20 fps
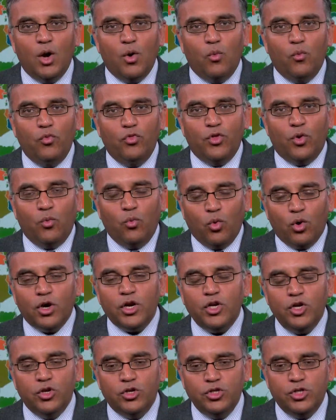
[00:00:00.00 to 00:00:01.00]
The
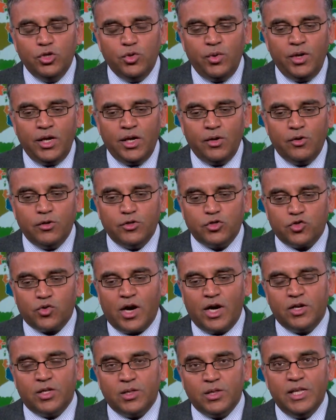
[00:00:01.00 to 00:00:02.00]
work you're doing
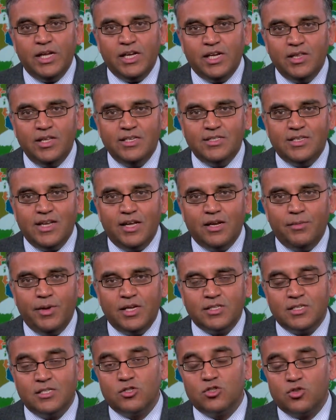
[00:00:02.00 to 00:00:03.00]
trying to link these
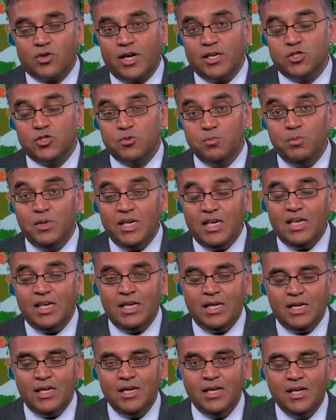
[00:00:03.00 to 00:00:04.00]
databases strikes
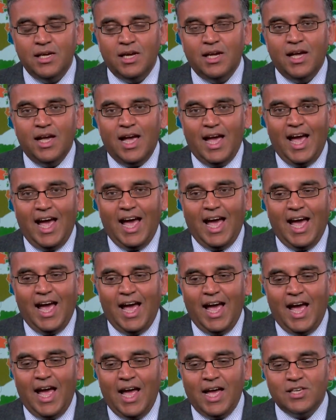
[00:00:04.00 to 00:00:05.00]
me
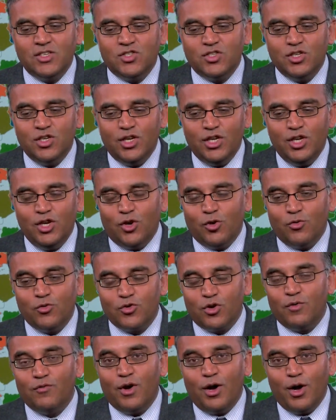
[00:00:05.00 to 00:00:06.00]
as,
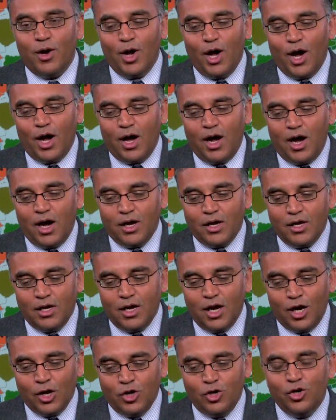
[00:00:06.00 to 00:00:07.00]
sort of
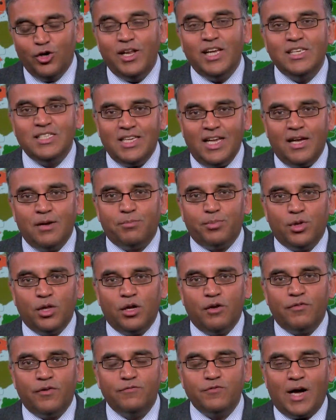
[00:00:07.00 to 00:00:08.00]
a good
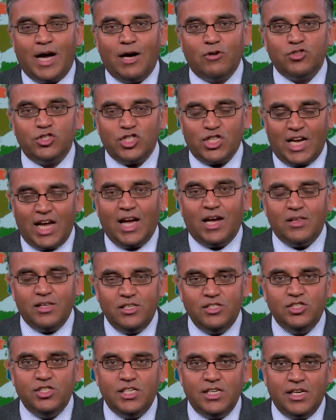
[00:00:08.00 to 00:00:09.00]
example of how
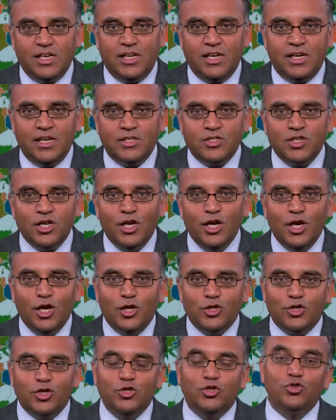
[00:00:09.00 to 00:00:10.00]
challenging it is
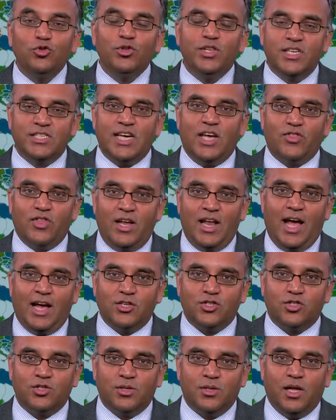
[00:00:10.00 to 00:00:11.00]
to do this at the
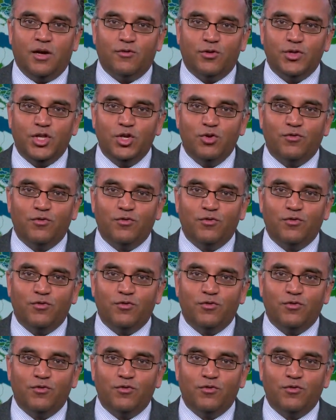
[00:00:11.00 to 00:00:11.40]
national level.